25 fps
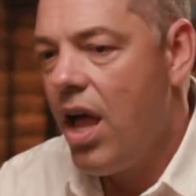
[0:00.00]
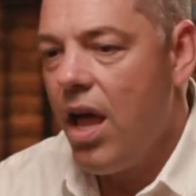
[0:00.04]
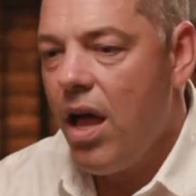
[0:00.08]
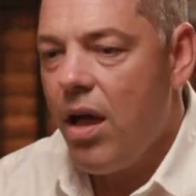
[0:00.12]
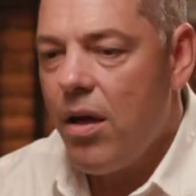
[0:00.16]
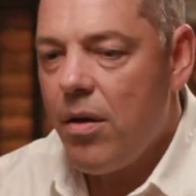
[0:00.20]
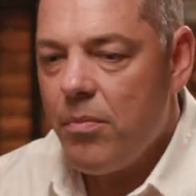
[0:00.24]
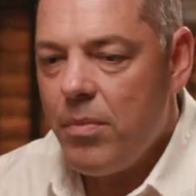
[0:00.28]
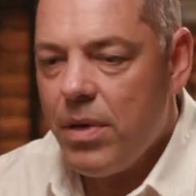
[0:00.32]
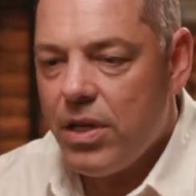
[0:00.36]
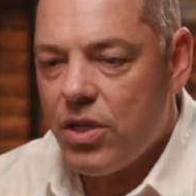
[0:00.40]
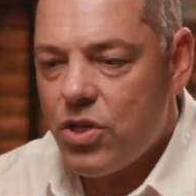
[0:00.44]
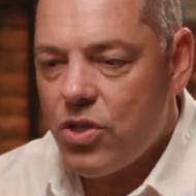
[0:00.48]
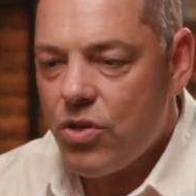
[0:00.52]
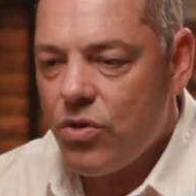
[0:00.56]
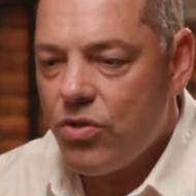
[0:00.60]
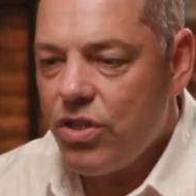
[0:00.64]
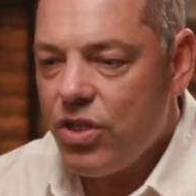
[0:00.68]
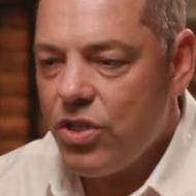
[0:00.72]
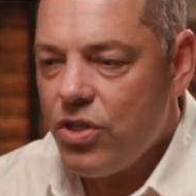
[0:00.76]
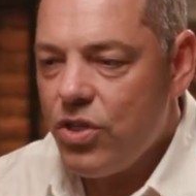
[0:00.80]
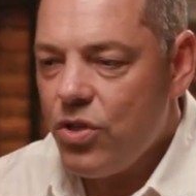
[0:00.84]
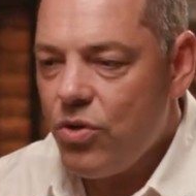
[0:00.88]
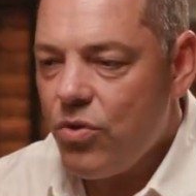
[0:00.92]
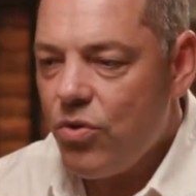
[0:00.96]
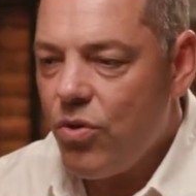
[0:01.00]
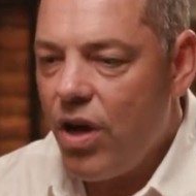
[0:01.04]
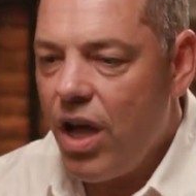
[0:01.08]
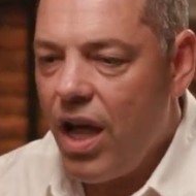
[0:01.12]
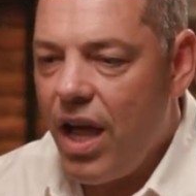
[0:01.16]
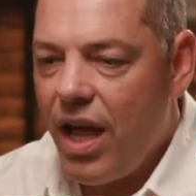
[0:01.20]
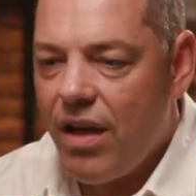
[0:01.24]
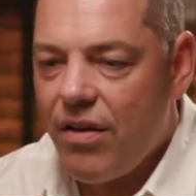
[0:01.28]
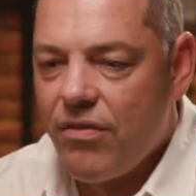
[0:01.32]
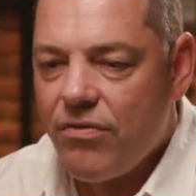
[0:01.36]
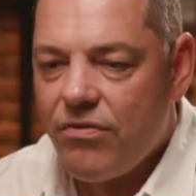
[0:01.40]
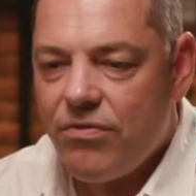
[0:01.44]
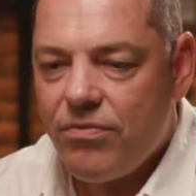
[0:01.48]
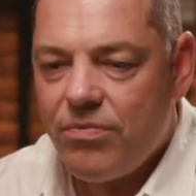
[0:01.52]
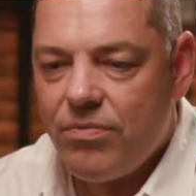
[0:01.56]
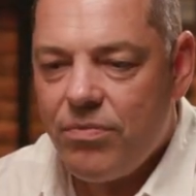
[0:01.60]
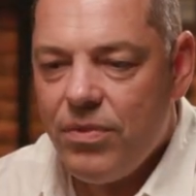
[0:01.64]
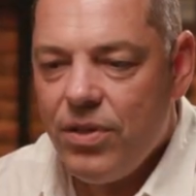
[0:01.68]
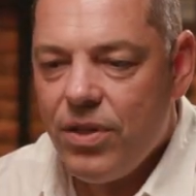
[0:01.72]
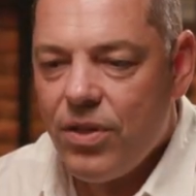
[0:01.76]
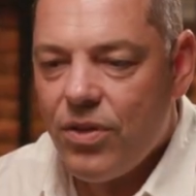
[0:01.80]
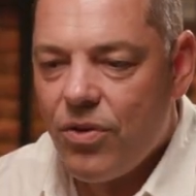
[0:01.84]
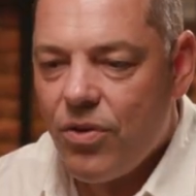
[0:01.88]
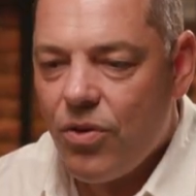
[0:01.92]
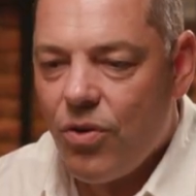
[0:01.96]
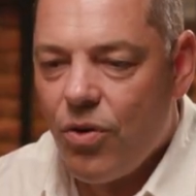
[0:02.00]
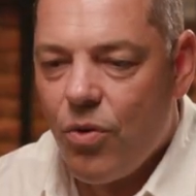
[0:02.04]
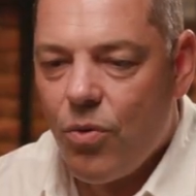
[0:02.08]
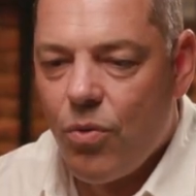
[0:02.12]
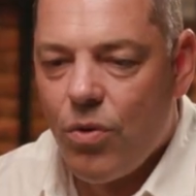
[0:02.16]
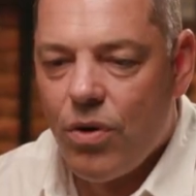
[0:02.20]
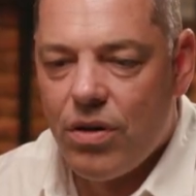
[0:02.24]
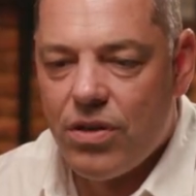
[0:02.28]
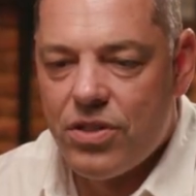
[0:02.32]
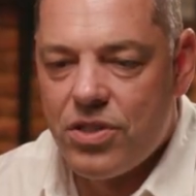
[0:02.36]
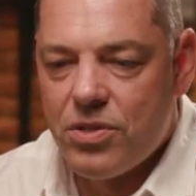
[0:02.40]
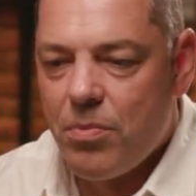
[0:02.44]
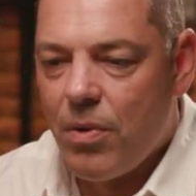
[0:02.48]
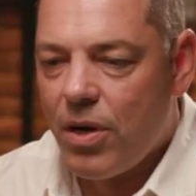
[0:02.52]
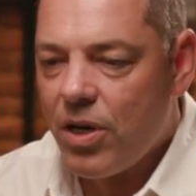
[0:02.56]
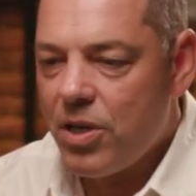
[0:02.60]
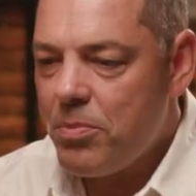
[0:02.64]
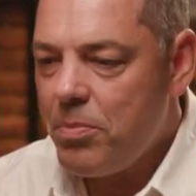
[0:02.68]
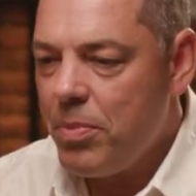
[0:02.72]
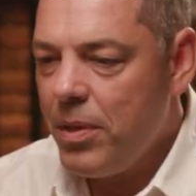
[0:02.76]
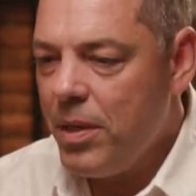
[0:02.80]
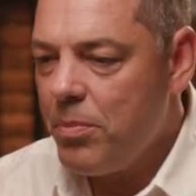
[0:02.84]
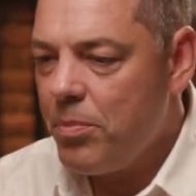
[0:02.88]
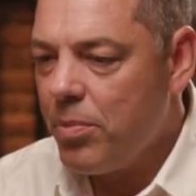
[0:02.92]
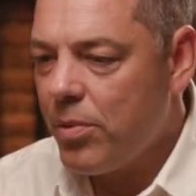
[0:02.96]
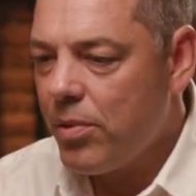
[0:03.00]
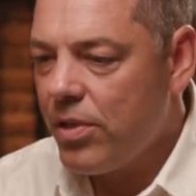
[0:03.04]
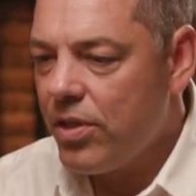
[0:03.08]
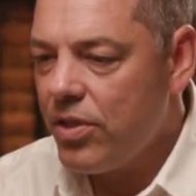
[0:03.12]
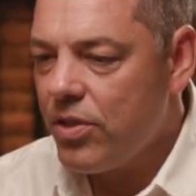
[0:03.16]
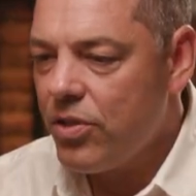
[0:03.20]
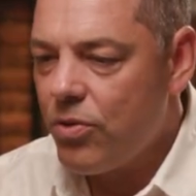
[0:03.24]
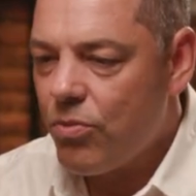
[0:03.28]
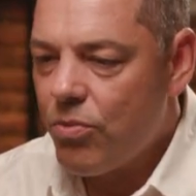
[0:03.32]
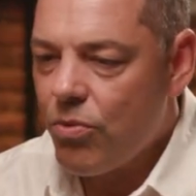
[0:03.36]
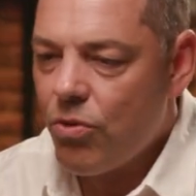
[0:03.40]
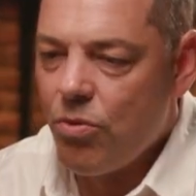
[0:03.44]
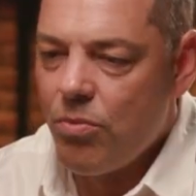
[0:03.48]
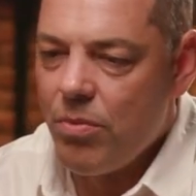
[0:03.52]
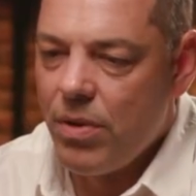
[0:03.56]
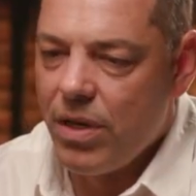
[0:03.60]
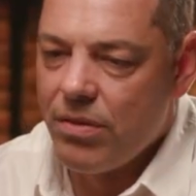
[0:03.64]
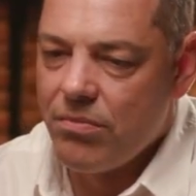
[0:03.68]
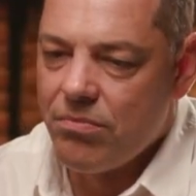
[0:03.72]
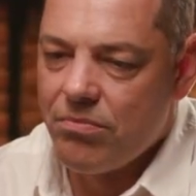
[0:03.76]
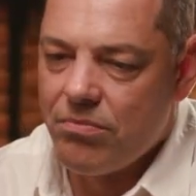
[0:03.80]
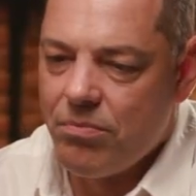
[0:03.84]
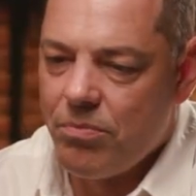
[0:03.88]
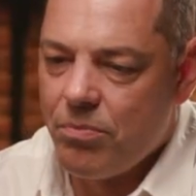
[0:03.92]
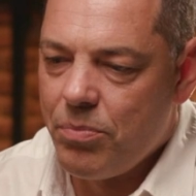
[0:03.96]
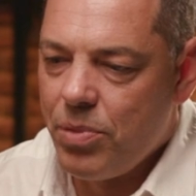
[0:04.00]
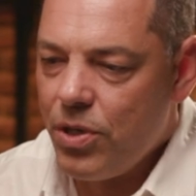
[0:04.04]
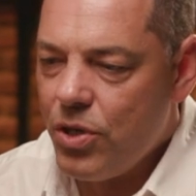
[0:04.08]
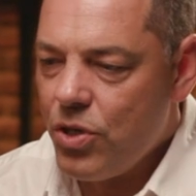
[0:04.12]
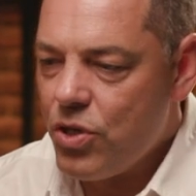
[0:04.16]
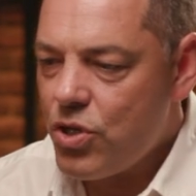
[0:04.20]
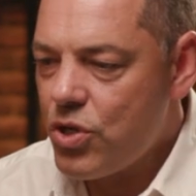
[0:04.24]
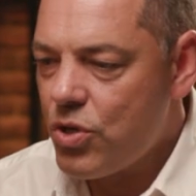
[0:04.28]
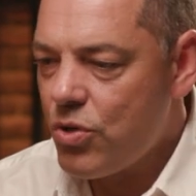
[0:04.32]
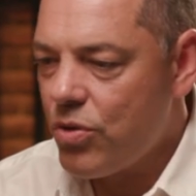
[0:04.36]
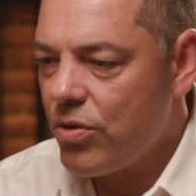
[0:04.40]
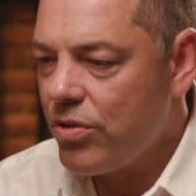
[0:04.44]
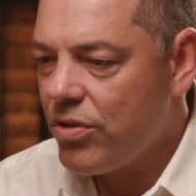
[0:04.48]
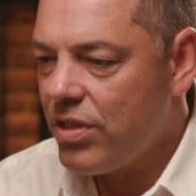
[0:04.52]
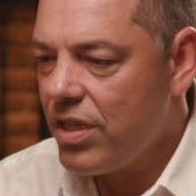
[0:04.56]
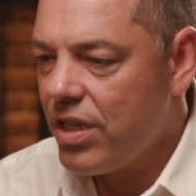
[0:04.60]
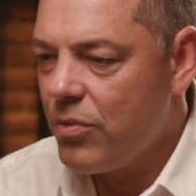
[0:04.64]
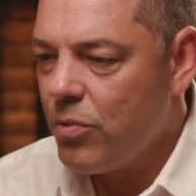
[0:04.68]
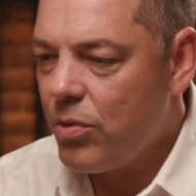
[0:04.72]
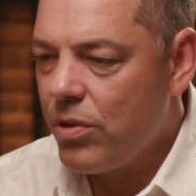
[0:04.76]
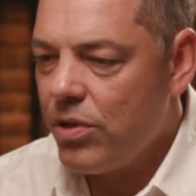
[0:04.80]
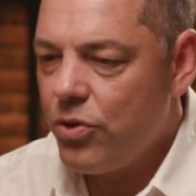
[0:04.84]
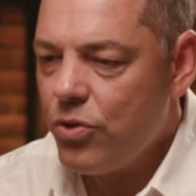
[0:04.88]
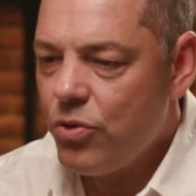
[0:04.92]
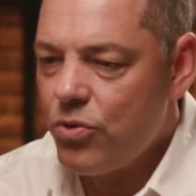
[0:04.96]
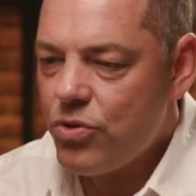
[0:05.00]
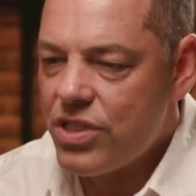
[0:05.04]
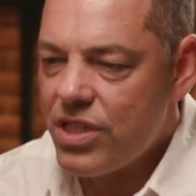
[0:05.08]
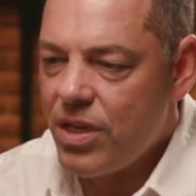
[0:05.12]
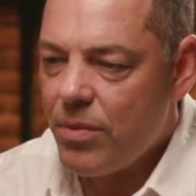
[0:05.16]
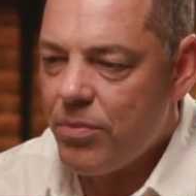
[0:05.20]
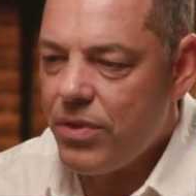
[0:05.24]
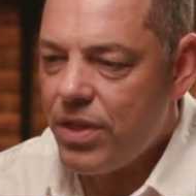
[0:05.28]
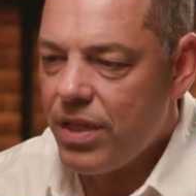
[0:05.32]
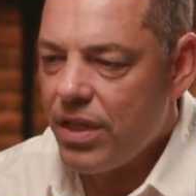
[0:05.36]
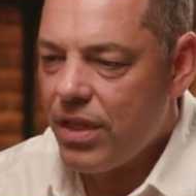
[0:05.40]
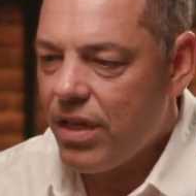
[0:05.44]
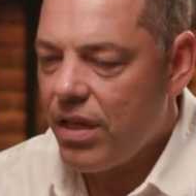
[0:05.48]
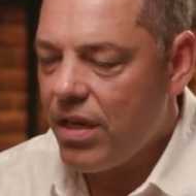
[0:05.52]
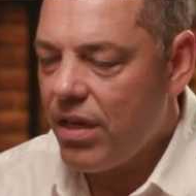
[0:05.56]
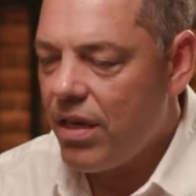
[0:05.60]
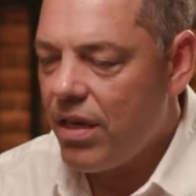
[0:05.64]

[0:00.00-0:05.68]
make sure that you have, you know, smart people in the room, and pretty sure they will do something